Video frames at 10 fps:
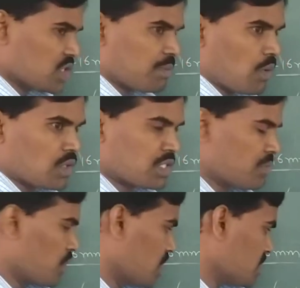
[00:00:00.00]
spores
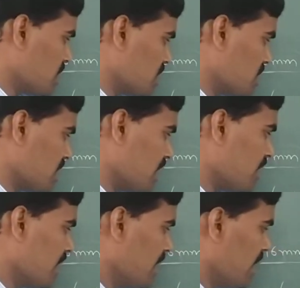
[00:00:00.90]
in productions,
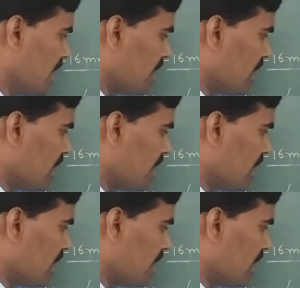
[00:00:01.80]
the